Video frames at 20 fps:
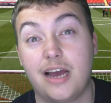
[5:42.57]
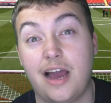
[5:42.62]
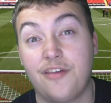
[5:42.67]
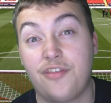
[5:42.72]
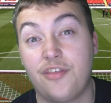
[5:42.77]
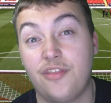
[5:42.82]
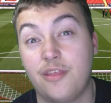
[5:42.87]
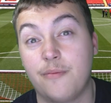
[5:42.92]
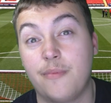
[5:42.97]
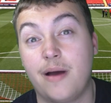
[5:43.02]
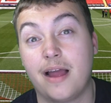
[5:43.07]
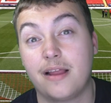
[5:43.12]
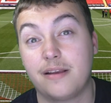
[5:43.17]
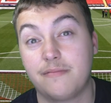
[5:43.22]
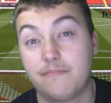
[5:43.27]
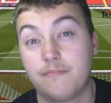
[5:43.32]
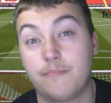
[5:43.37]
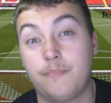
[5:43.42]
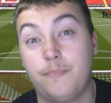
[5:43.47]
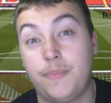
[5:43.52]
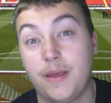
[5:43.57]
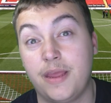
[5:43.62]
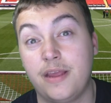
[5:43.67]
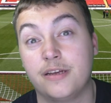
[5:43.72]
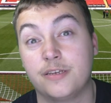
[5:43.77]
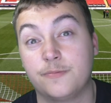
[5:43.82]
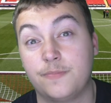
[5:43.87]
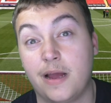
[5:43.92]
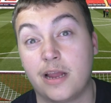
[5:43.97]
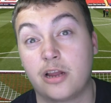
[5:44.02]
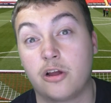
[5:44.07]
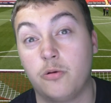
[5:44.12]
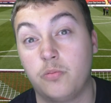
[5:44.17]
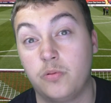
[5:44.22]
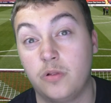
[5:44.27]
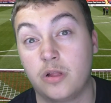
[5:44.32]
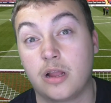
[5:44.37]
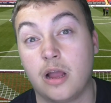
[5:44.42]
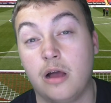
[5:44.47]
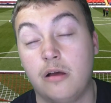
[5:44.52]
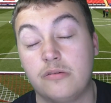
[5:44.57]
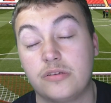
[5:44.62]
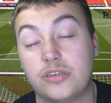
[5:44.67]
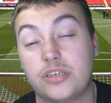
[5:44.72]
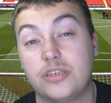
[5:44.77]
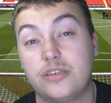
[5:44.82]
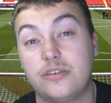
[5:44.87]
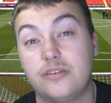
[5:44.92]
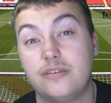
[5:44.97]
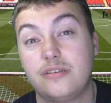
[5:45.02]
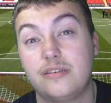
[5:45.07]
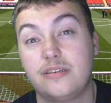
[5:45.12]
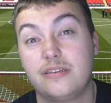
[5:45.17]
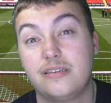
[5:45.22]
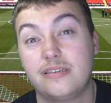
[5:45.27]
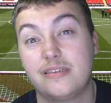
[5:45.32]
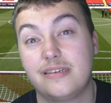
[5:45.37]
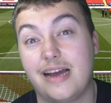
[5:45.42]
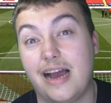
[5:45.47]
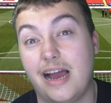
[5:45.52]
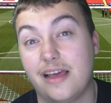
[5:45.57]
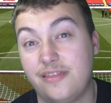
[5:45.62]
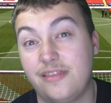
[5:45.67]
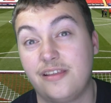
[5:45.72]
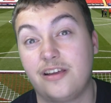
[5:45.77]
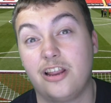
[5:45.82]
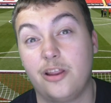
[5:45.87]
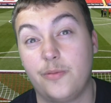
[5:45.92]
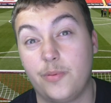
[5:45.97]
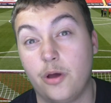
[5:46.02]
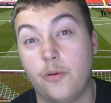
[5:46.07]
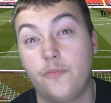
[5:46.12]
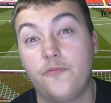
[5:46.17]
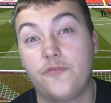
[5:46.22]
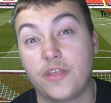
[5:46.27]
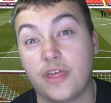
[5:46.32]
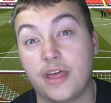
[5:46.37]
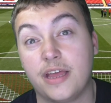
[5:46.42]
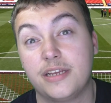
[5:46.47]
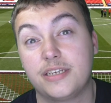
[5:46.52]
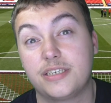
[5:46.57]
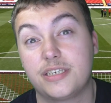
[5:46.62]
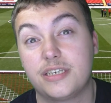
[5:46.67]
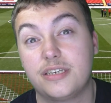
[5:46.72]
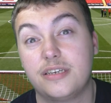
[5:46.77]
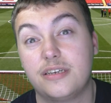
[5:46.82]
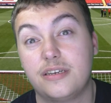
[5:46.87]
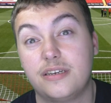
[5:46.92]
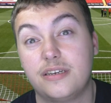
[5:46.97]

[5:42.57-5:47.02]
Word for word: I think they might beat us by a couple of goals. I think they're going to be up for this.